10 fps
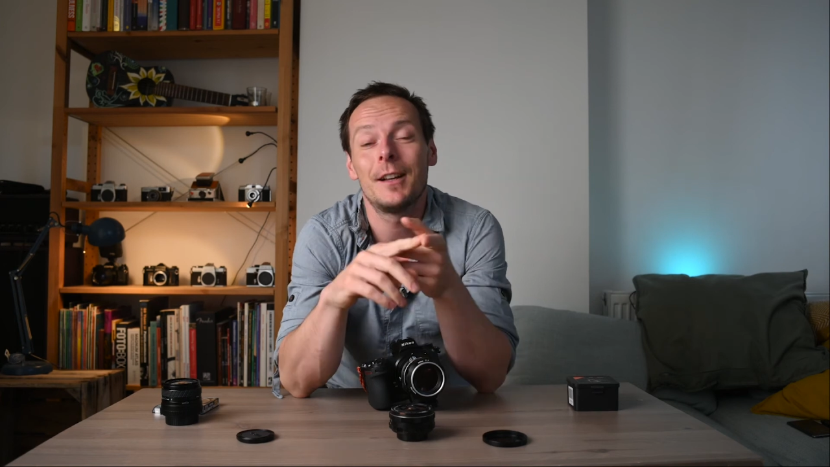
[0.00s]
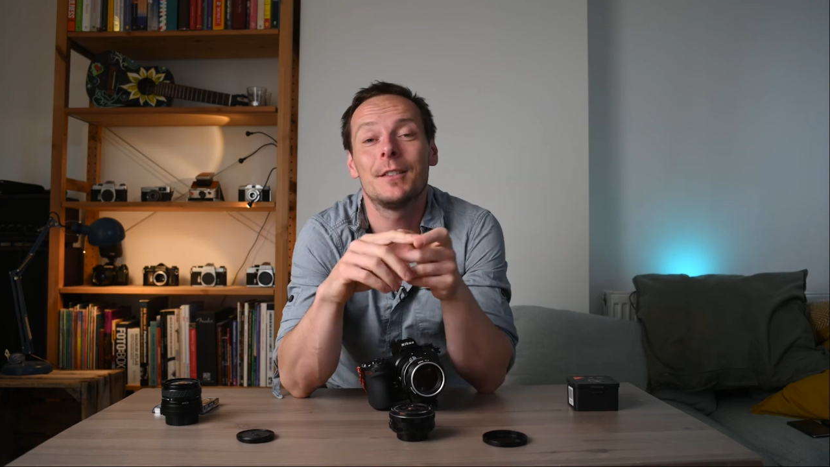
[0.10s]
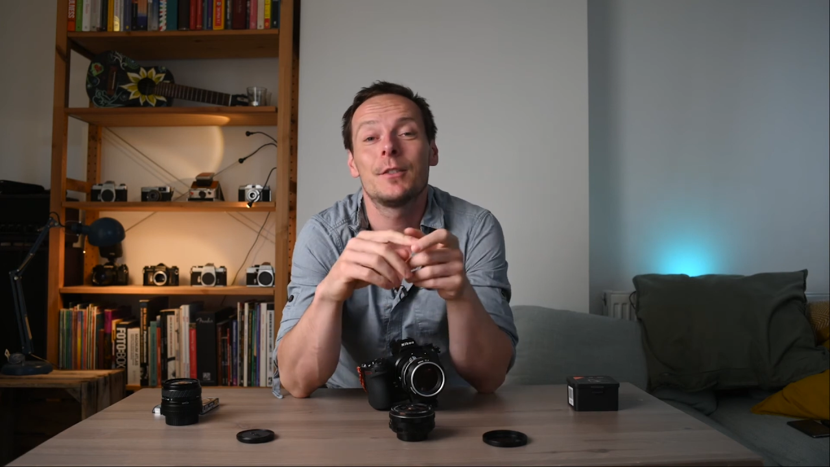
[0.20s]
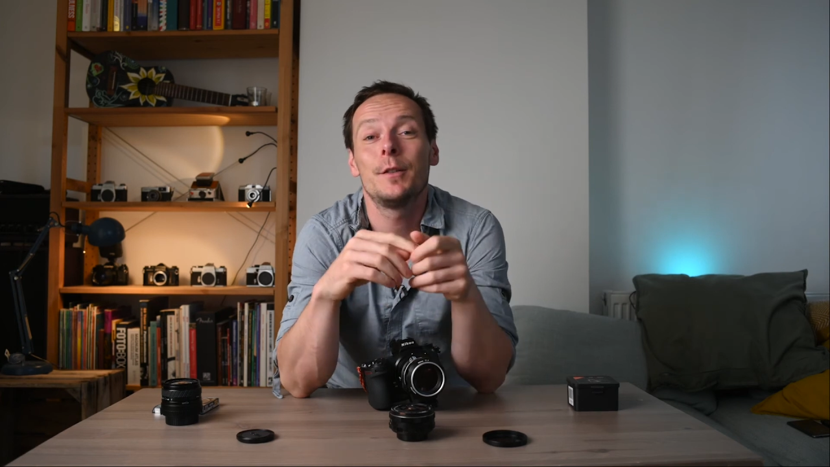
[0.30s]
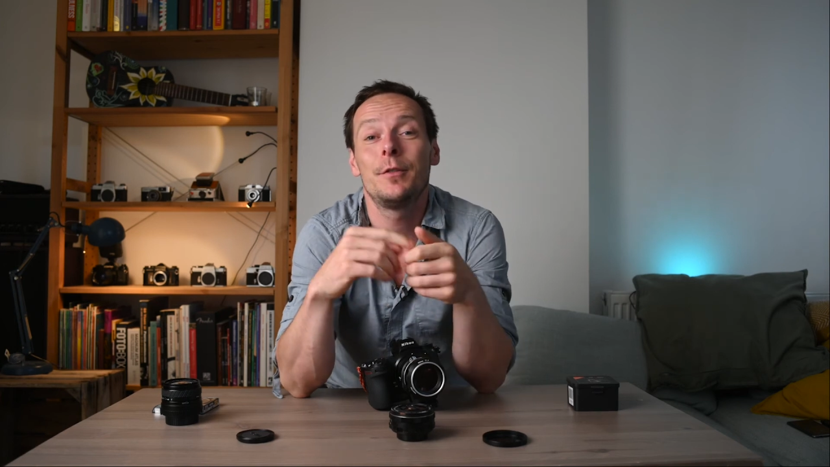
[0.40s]

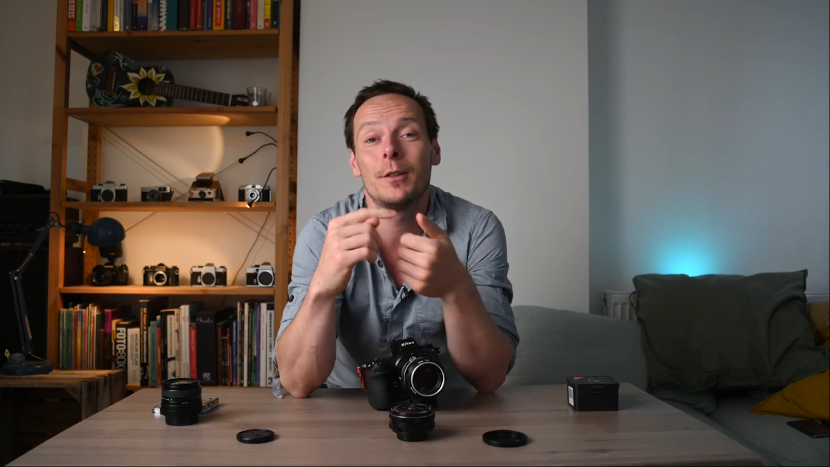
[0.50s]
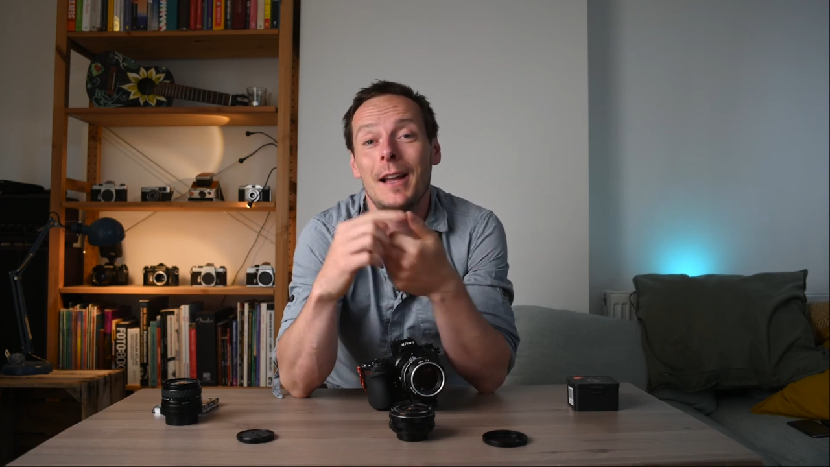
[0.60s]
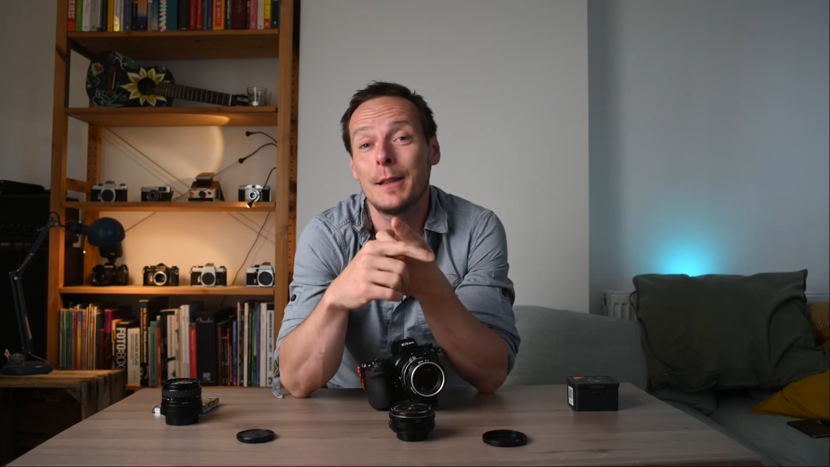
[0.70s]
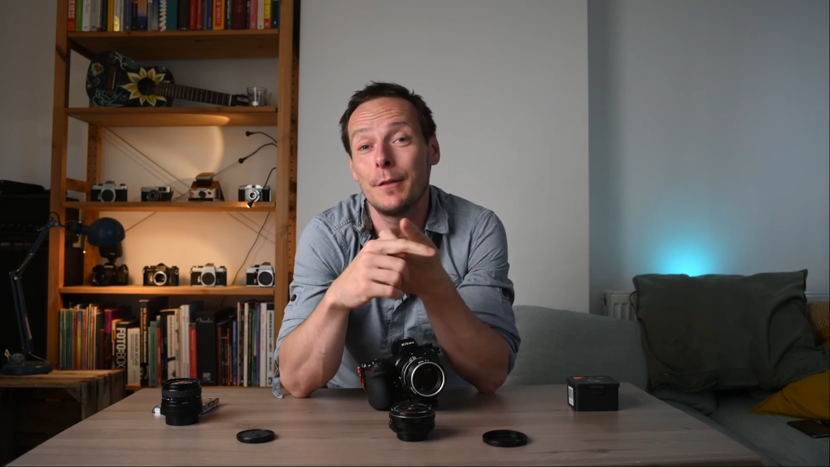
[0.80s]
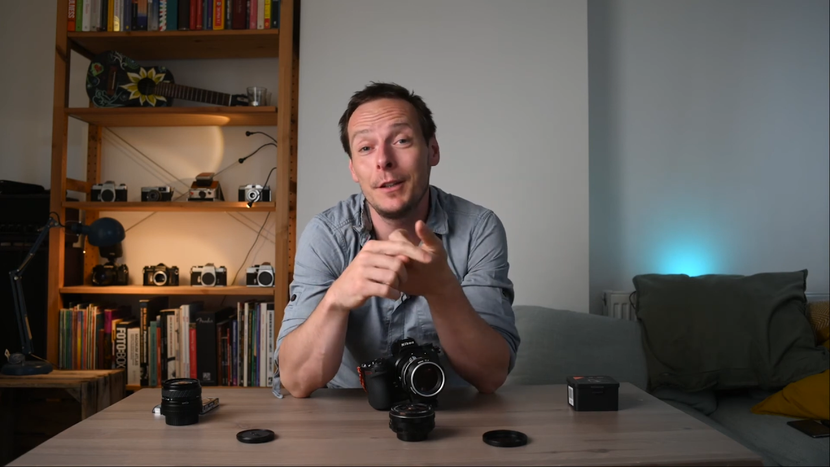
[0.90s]
So if you
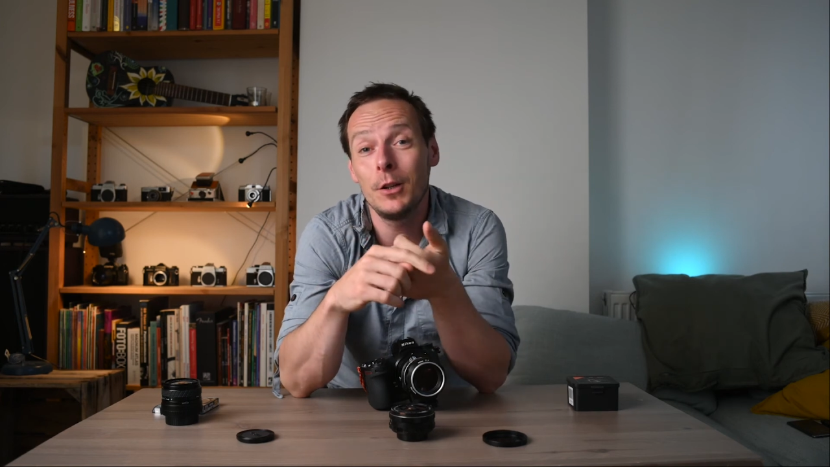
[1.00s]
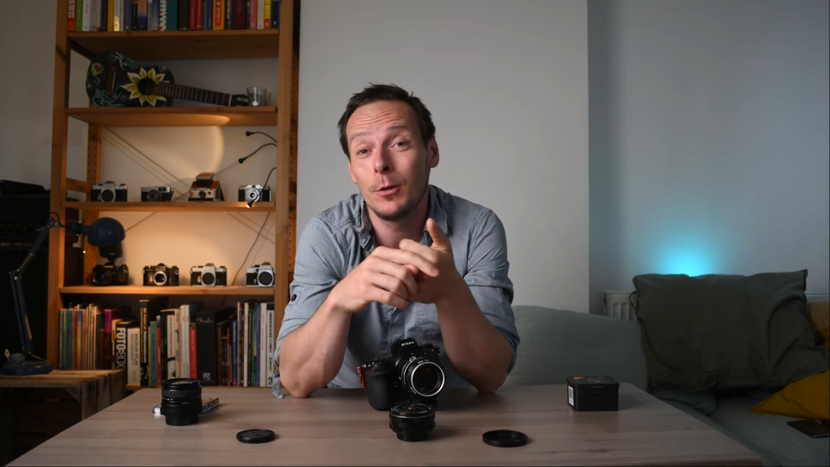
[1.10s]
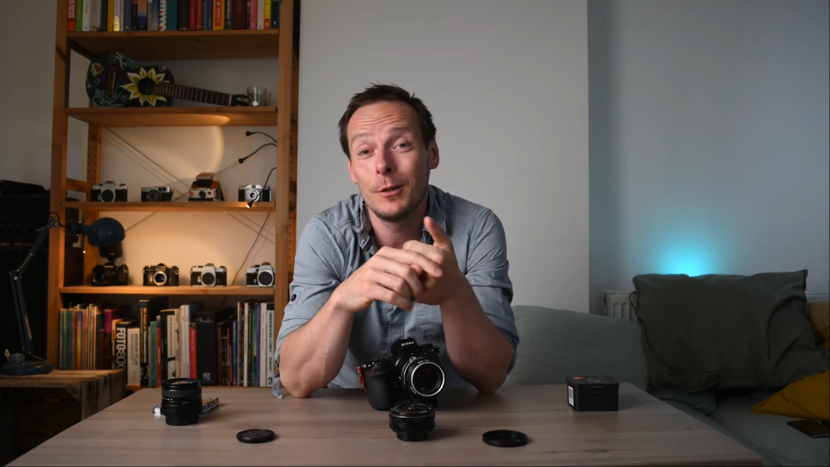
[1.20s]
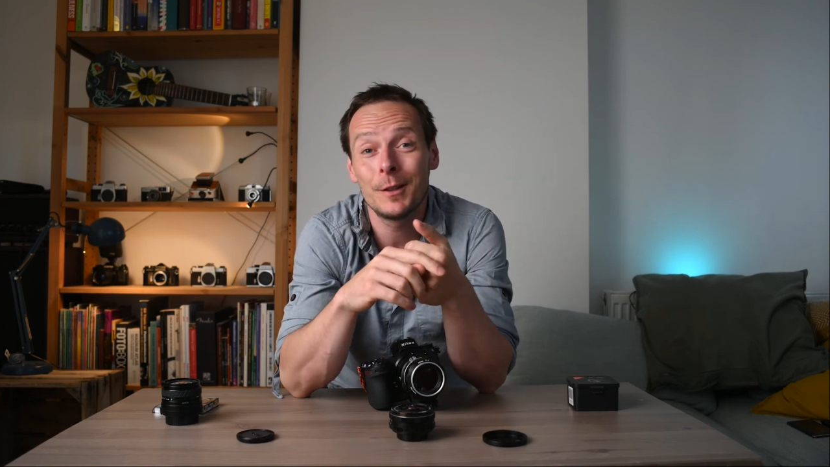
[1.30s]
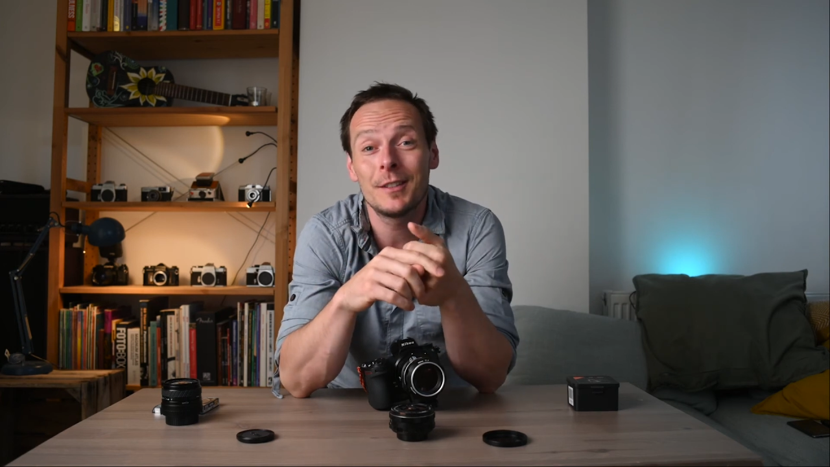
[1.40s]
liked the video,
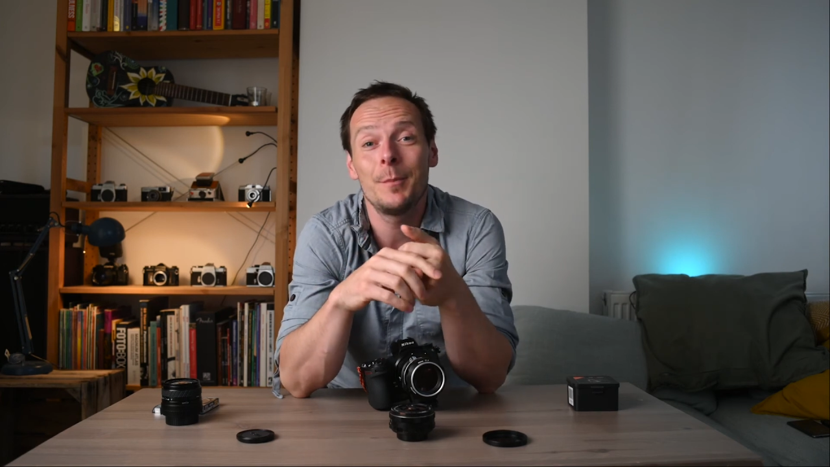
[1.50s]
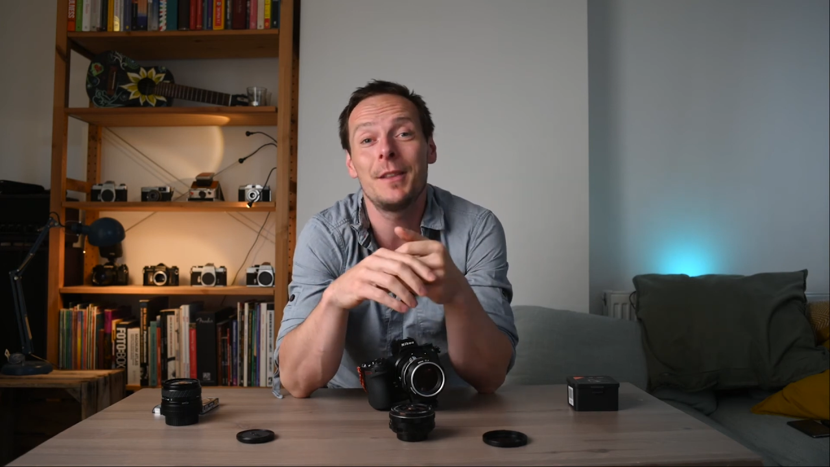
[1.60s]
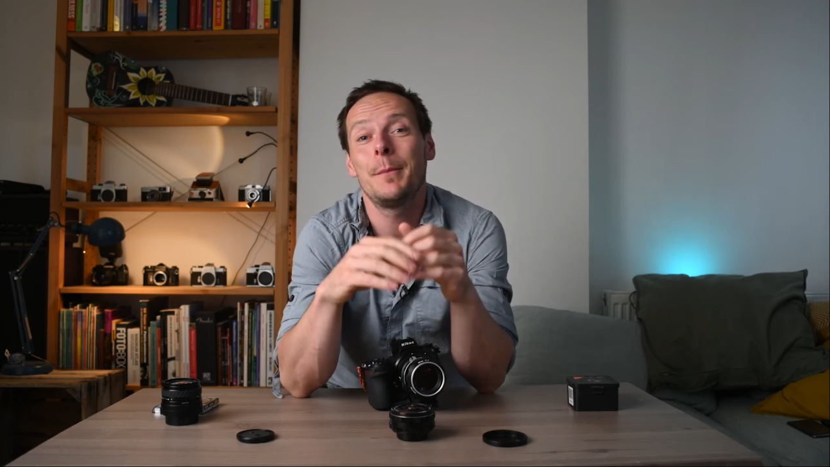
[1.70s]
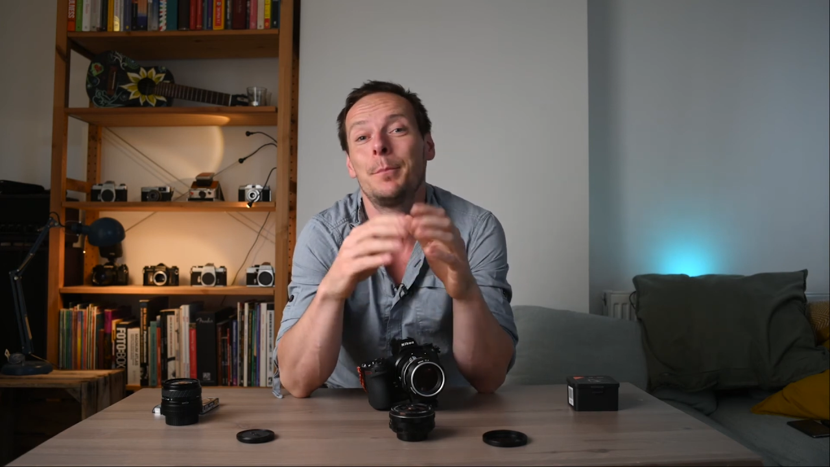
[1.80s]
learned something,